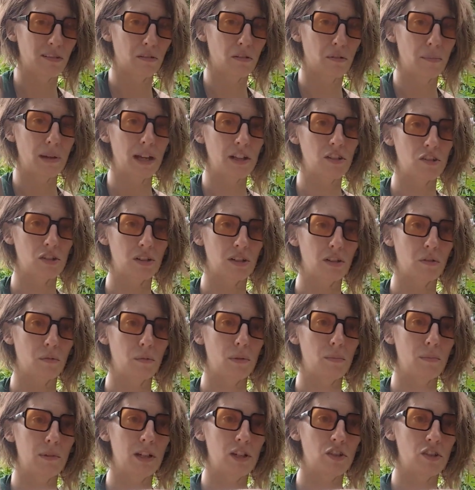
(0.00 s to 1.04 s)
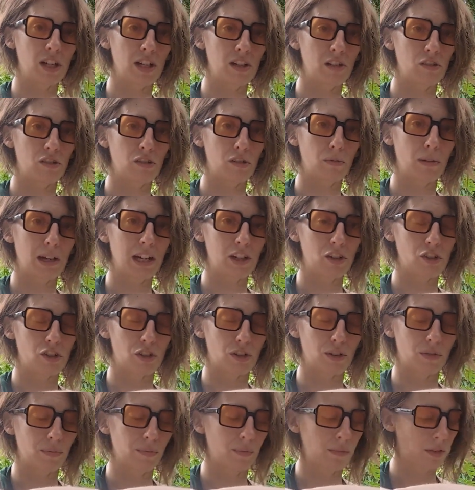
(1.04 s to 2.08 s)
to imagine that when we change
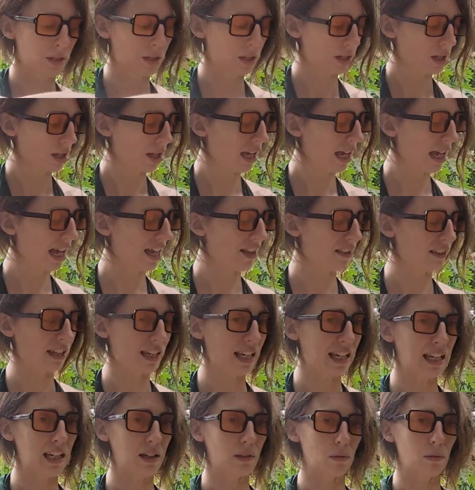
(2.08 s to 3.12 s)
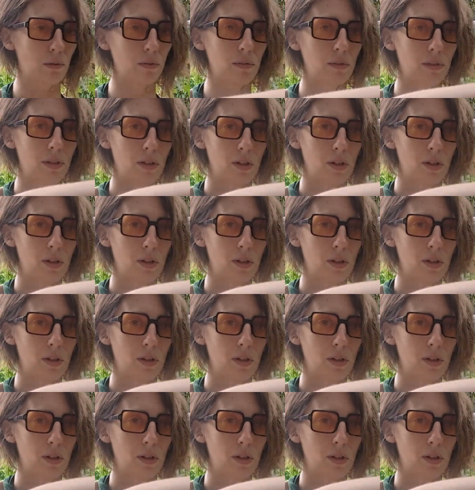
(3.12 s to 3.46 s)
direction at the heel,